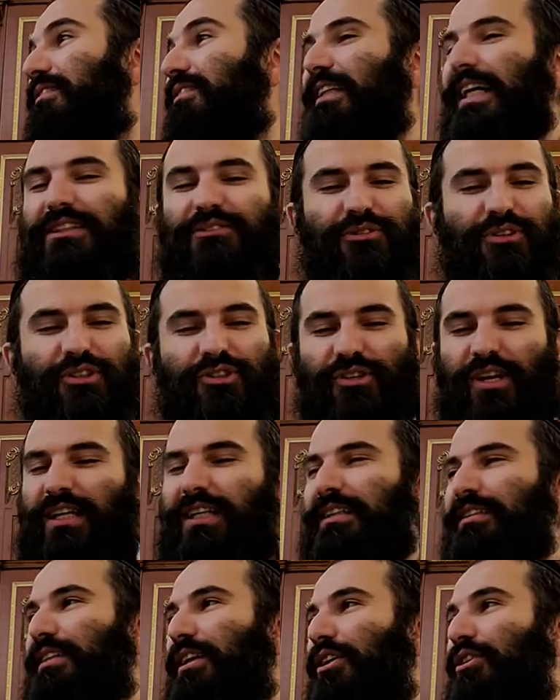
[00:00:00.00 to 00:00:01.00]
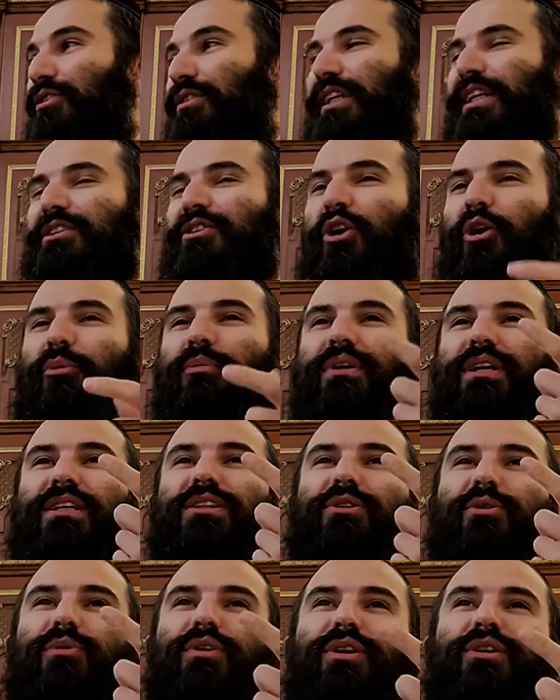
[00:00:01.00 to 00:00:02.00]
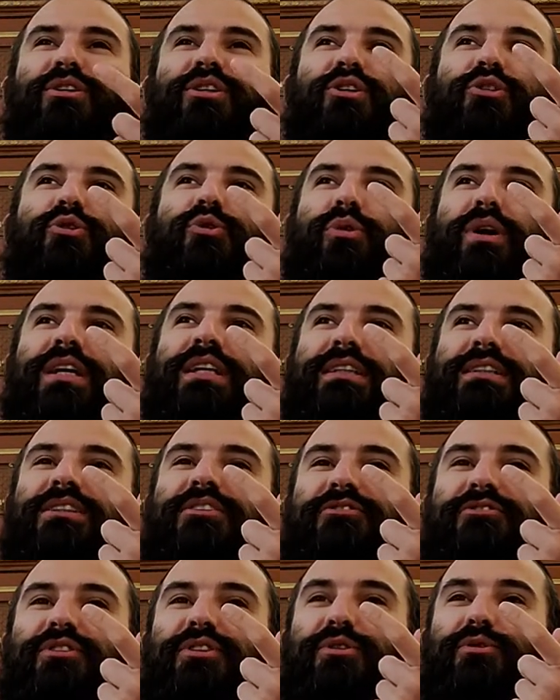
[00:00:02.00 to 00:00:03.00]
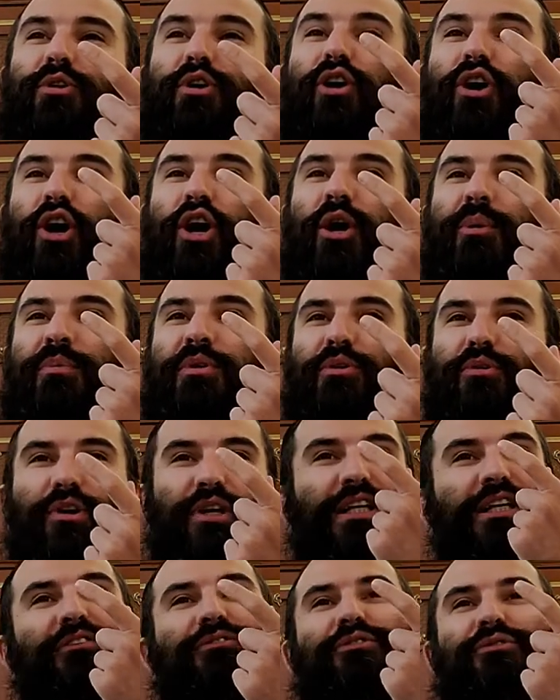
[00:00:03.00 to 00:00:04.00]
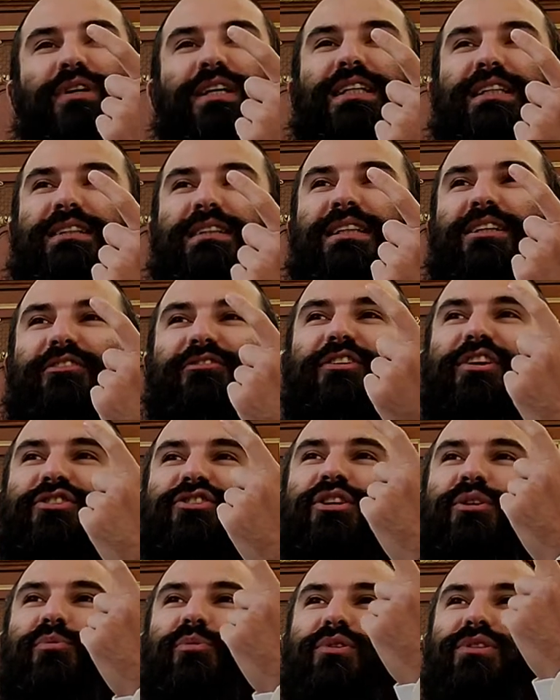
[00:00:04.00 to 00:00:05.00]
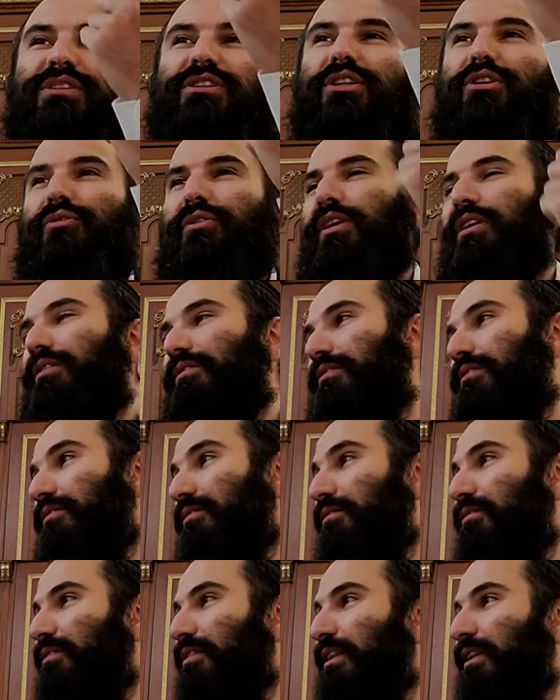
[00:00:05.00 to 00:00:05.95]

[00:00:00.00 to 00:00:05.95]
That's what he's trying to tell you, that nobody in the world could do anything for you or harm you or give you anything if Hashem wouldn't decree it.